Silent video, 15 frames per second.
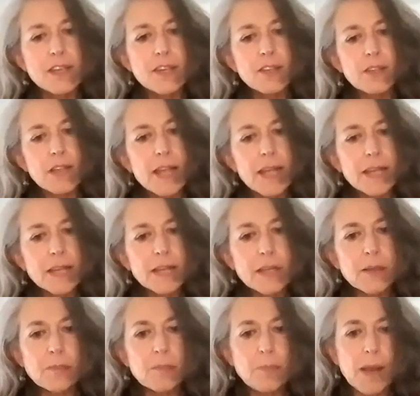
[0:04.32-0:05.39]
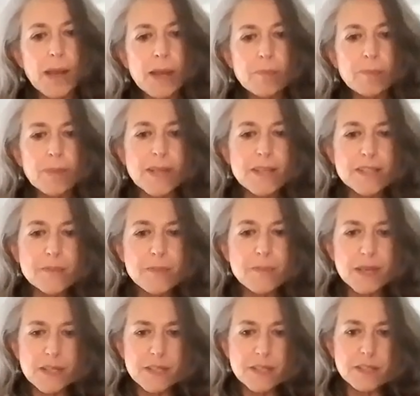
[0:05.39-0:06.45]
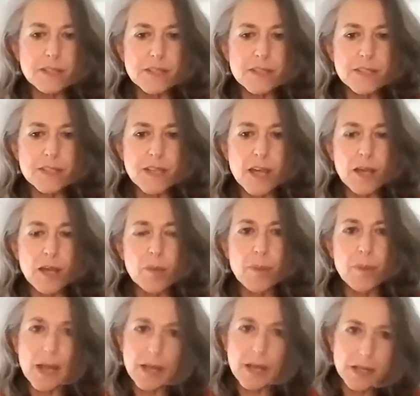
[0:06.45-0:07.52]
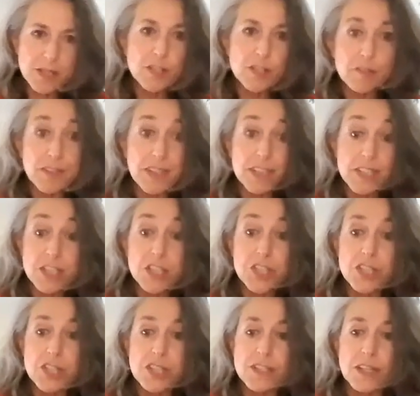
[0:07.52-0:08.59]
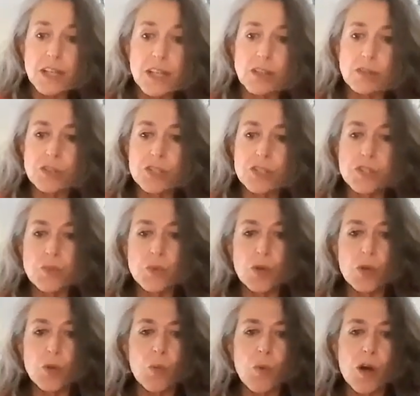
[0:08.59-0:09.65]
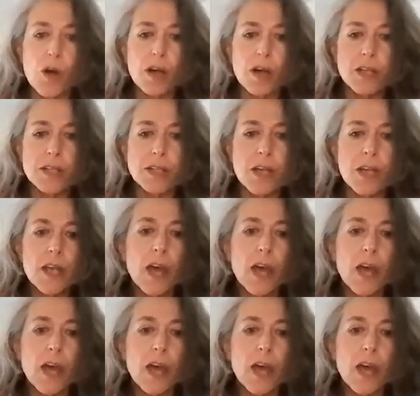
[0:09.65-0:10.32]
So, Lani, plant-based medicines are part of Indigenous cultures worldwide,